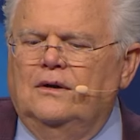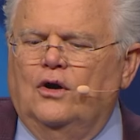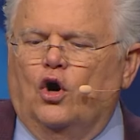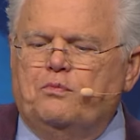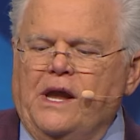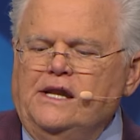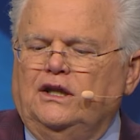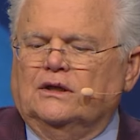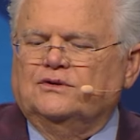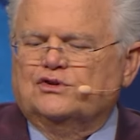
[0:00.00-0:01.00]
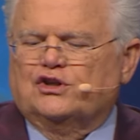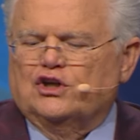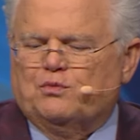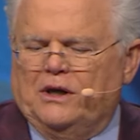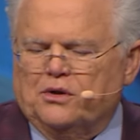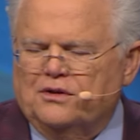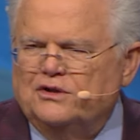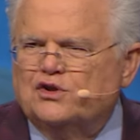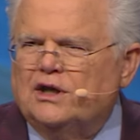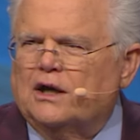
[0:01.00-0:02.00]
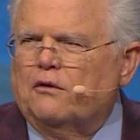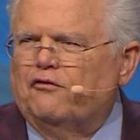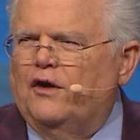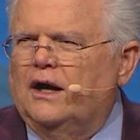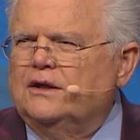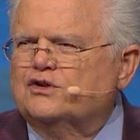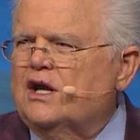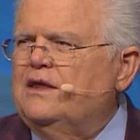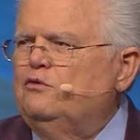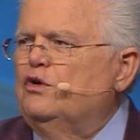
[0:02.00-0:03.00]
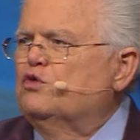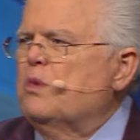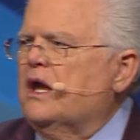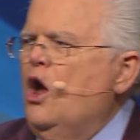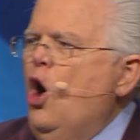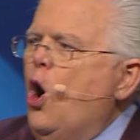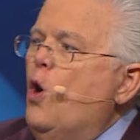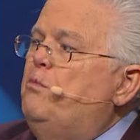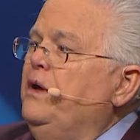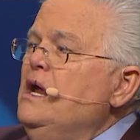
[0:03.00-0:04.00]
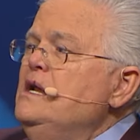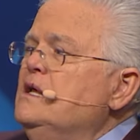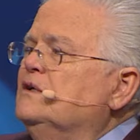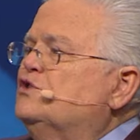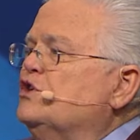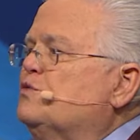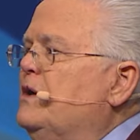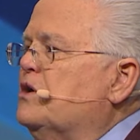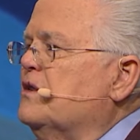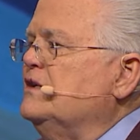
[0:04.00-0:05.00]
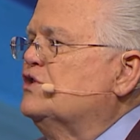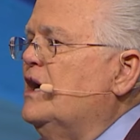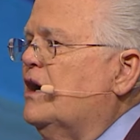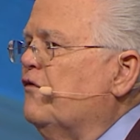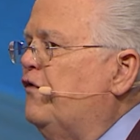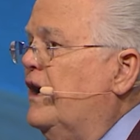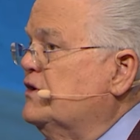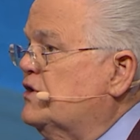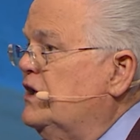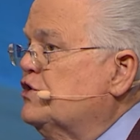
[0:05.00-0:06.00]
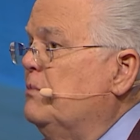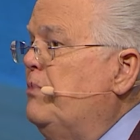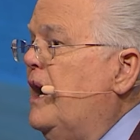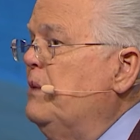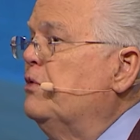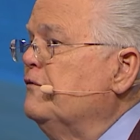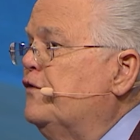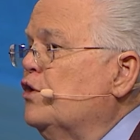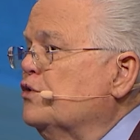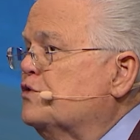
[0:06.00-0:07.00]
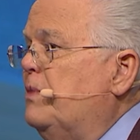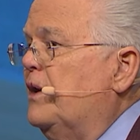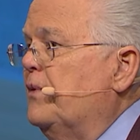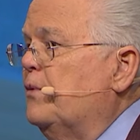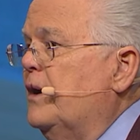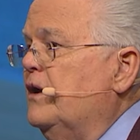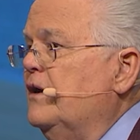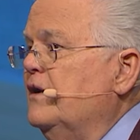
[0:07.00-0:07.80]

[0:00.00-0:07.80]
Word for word: Obedience is better than sacrifice. Say that with me. Obedience is better than sacrifice. That's a Bible verse, by the way.